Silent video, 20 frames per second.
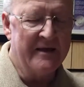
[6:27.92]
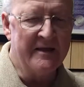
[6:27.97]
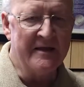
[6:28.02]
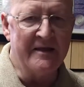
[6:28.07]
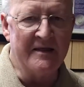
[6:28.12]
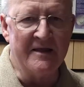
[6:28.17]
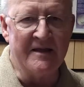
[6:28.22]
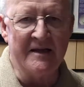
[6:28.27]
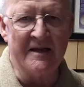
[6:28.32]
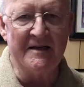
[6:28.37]

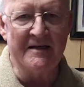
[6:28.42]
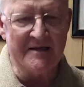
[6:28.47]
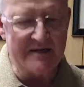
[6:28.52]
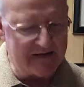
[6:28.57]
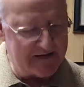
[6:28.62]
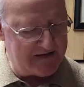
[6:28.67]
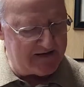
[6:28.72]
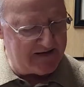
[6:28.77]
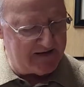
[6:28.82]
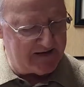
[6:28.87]

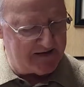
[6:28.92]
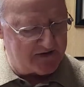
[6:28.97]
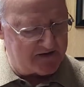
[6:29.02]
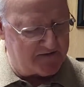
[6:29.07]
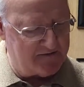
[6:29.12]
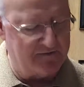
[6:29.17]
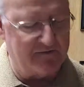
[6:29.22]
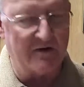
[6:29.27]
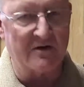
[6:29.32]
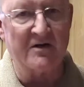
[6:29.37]
This is
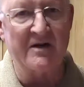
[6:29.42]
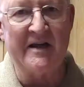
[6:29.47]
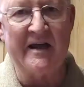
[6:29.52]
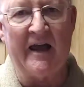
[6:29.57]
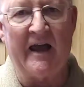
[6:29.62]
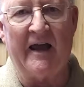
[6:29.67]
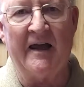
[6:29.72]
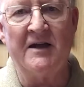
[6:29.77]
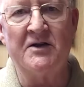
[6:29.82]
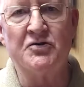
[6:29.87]
a
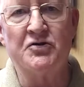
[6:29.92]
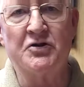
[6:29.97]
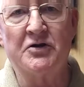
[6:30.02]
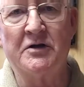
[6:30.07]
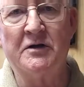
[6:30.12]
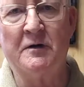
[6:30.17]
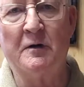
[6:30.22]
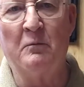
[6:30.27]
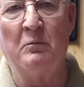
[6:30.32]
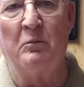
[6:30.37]
very
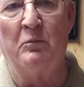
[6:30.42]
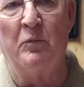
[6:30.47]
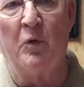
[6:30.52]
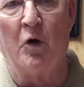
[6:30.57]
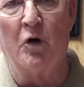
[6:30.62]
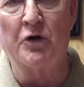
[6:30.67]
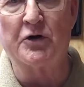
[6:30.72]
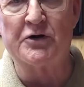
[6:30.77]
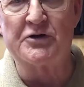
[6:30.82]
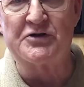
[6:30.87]
ancient
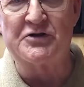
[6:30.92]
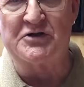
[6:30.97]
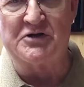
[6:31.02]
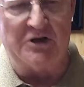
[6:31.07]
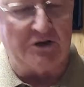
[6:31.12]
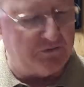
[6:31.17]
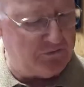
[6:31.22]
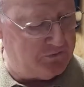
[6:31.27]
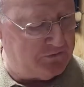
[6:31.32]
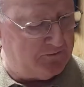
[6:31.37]
mortar
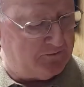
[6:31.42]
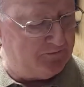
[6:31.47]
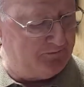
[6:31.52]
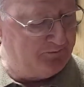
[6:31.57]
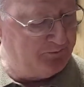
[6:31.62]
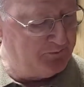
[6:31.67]
stone.